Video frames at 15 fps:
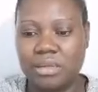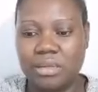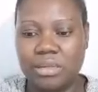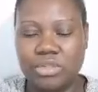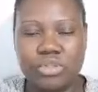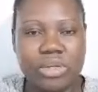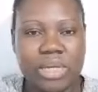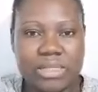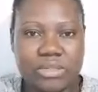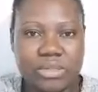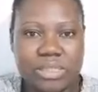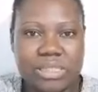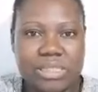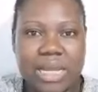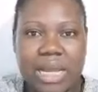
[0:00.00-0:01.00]
Do you guys
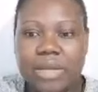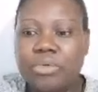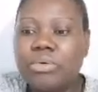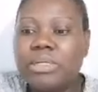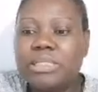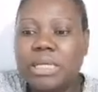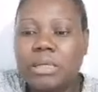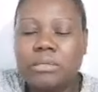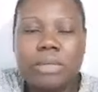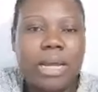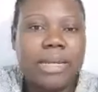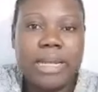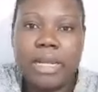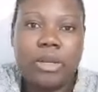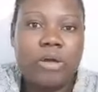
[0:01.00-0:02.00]
understand? I don't eat it, and
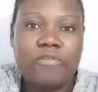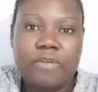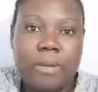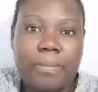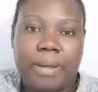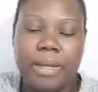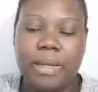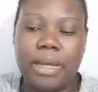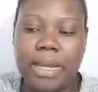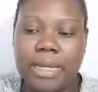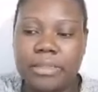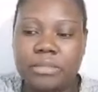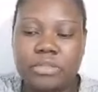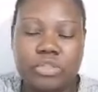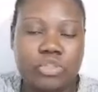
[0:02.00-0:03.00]
I love eba. I
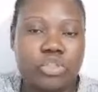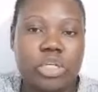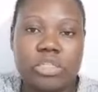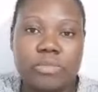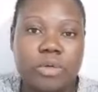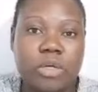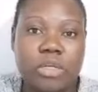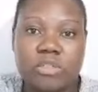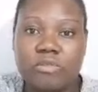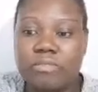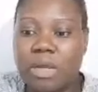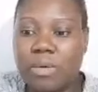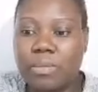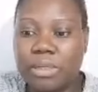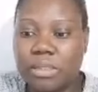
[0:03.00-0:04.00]
just because of my
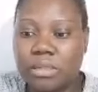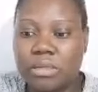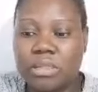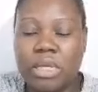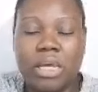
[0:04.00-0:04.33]
weight loss.